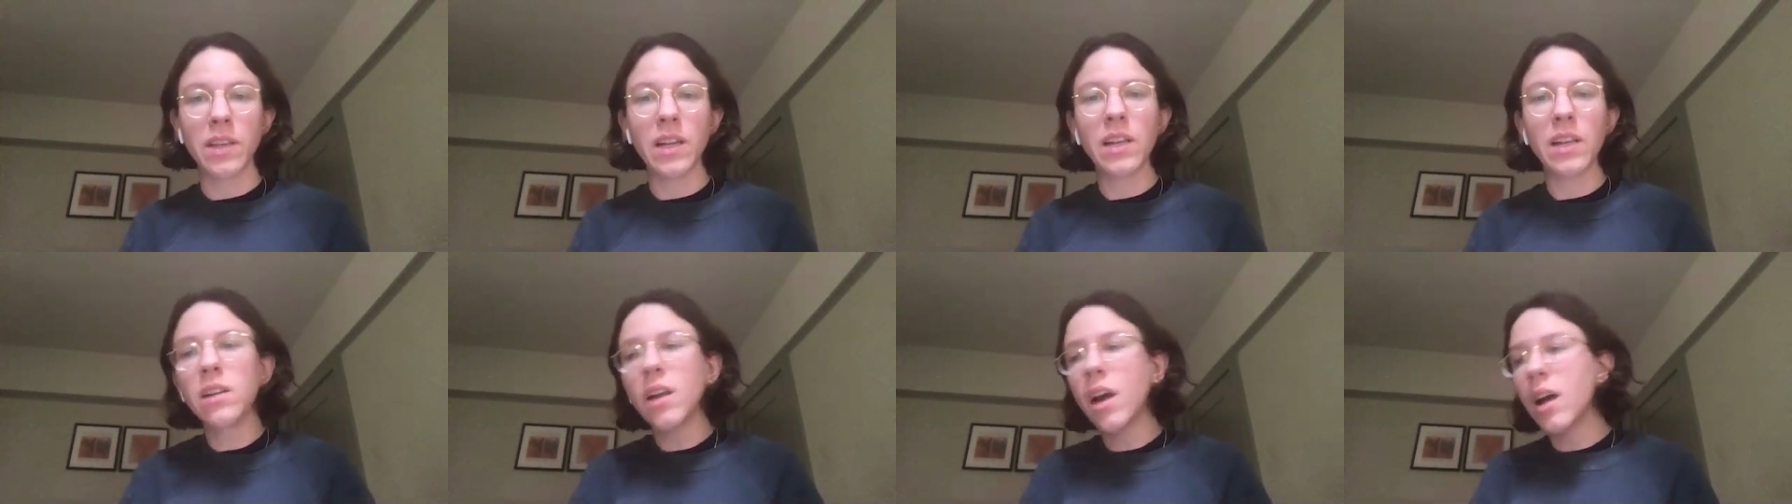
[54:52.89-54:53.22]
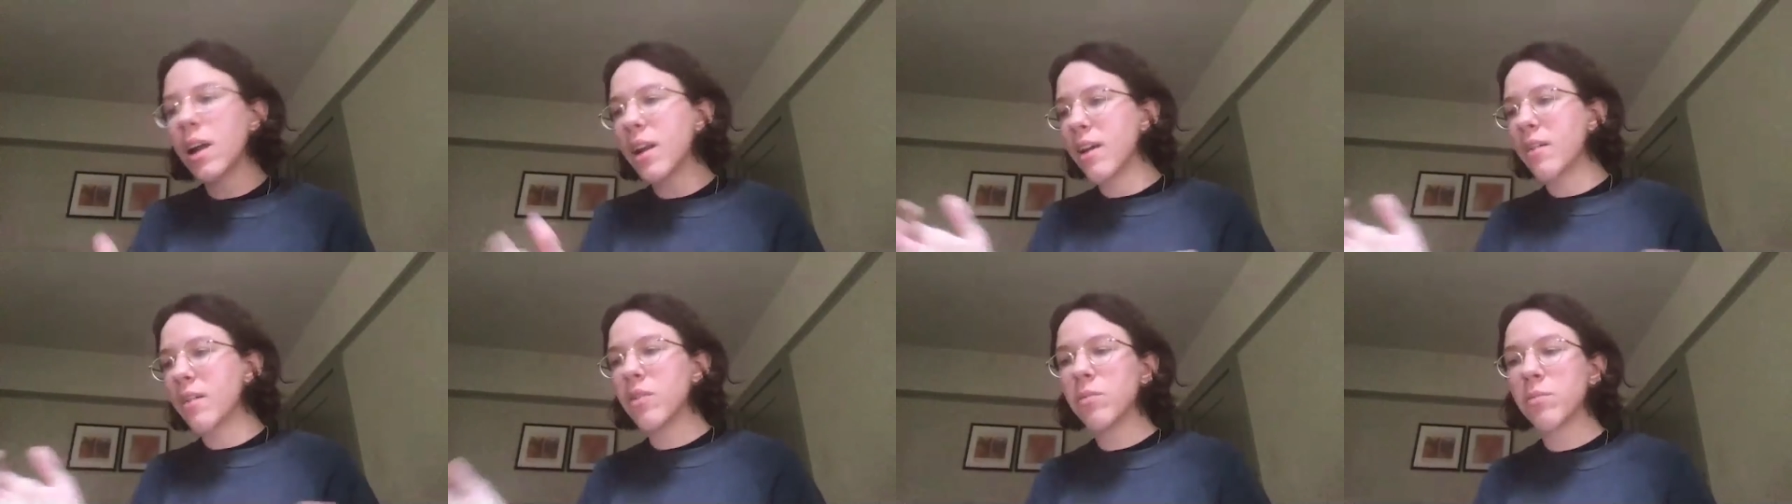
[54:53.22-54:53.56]
And
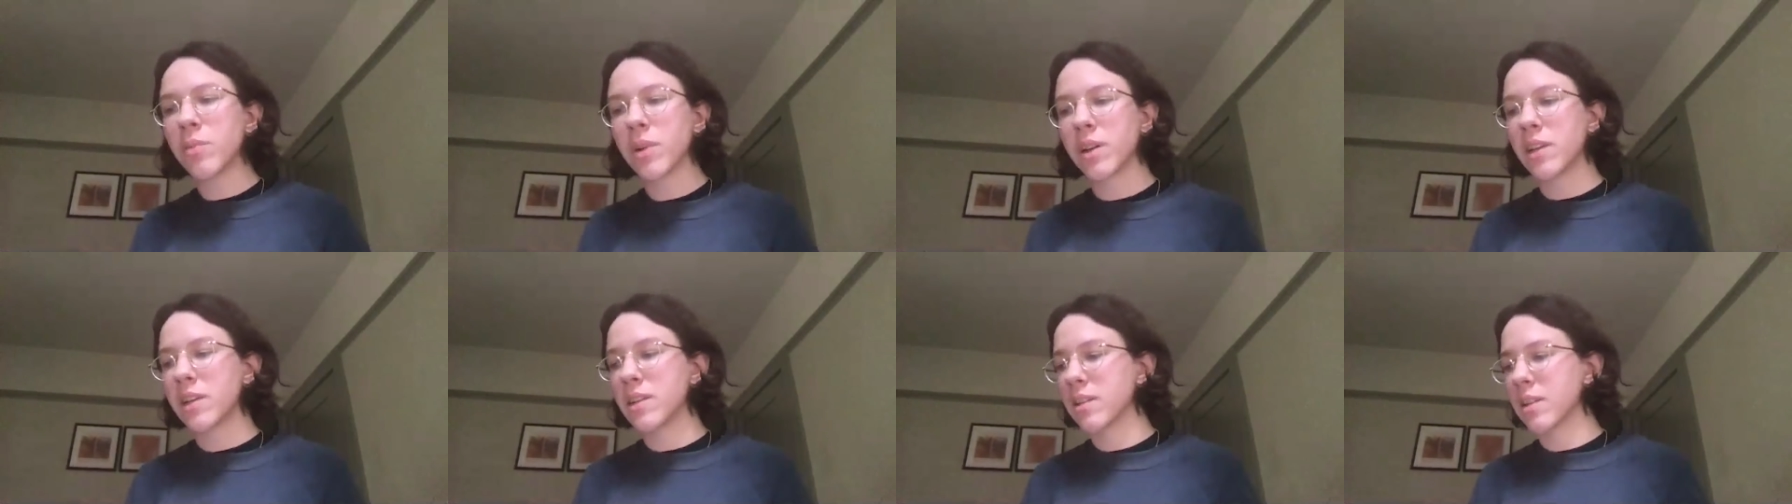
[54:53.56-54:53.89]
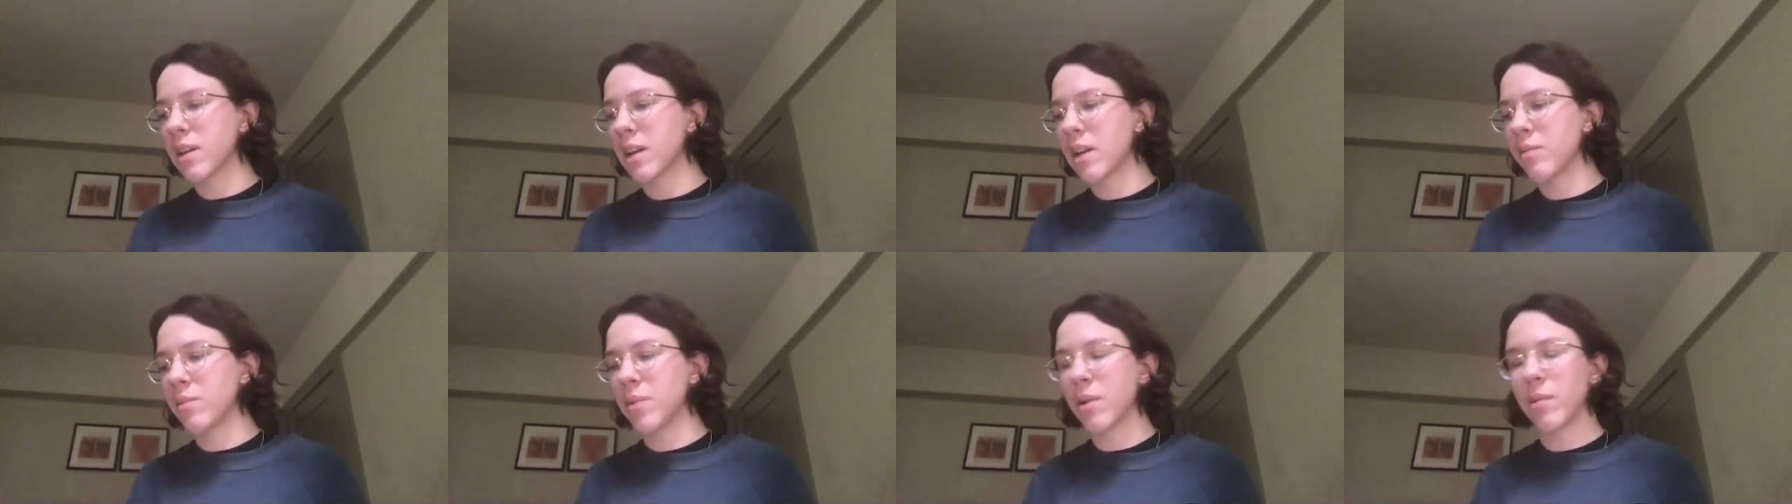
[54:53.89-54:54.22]
not everybody is
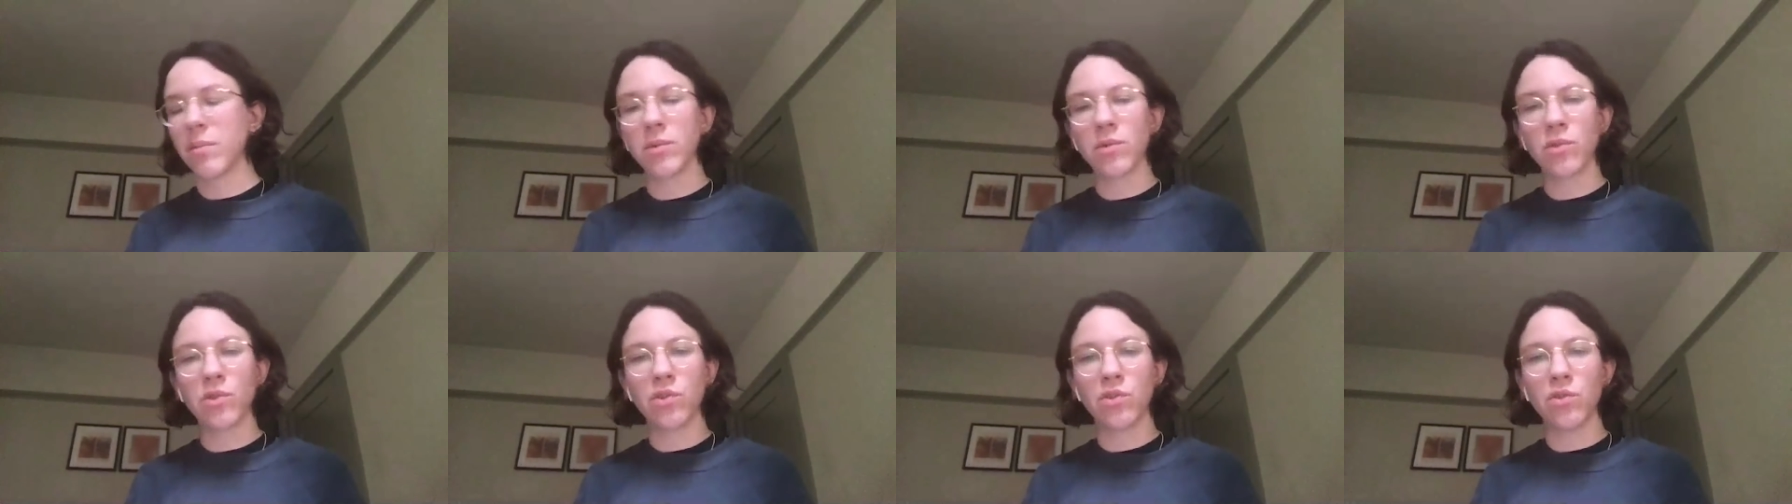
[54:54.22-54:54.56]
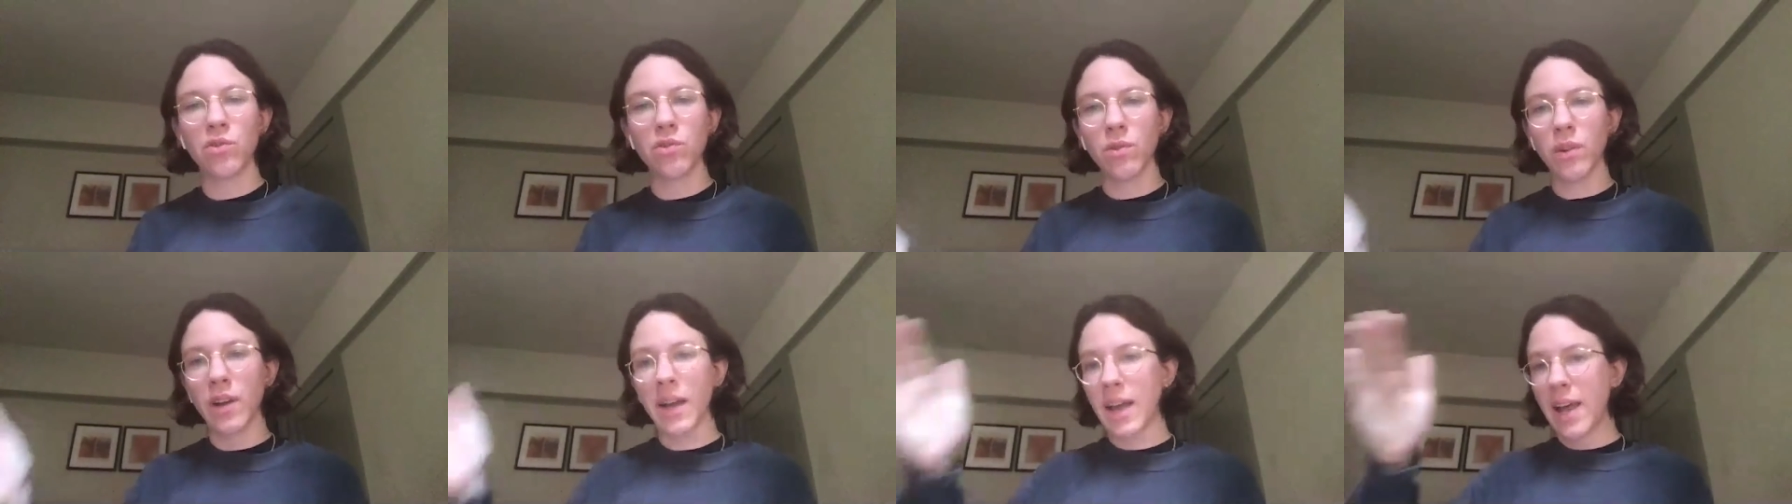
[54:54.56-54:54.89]
going to be able to
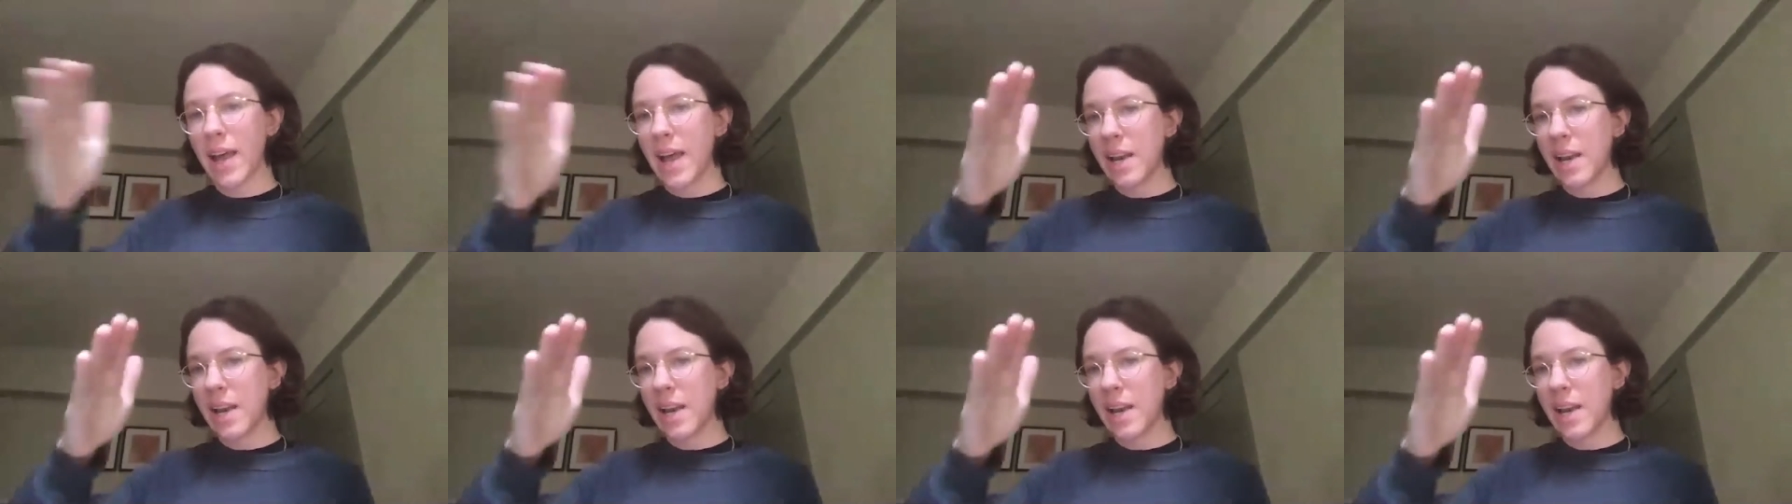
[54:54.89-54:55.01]
do